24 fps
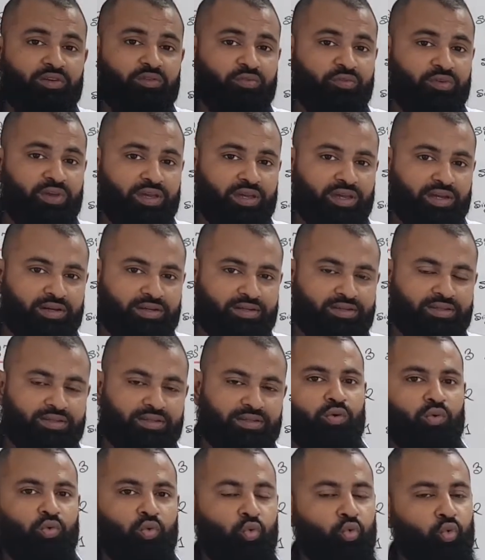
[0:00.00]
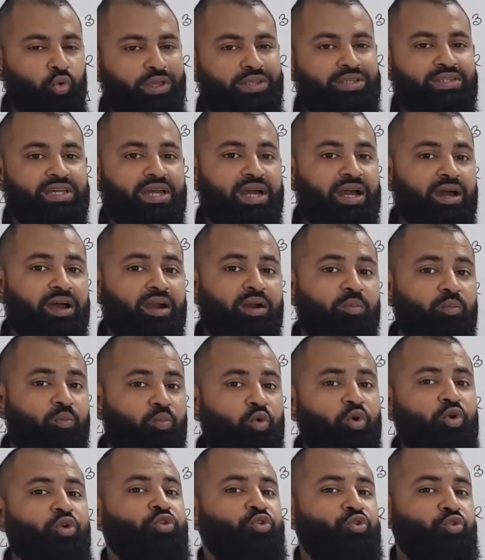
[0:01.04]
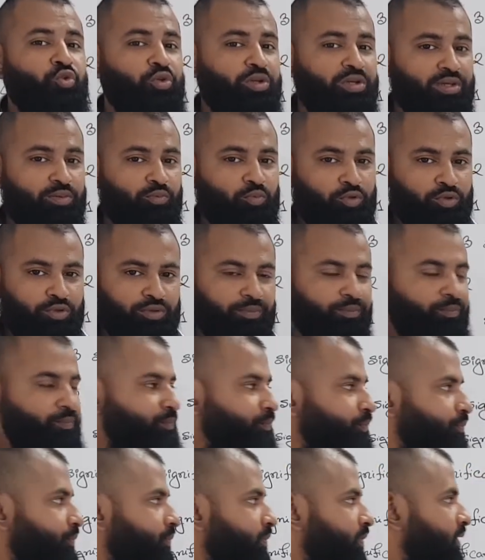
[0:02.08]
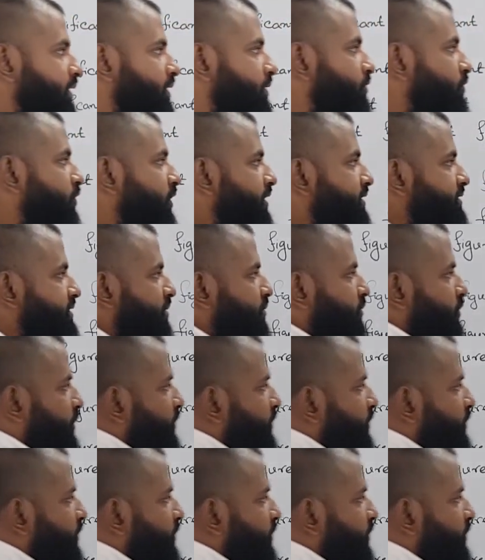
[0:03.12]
figures which are more suitable. For example,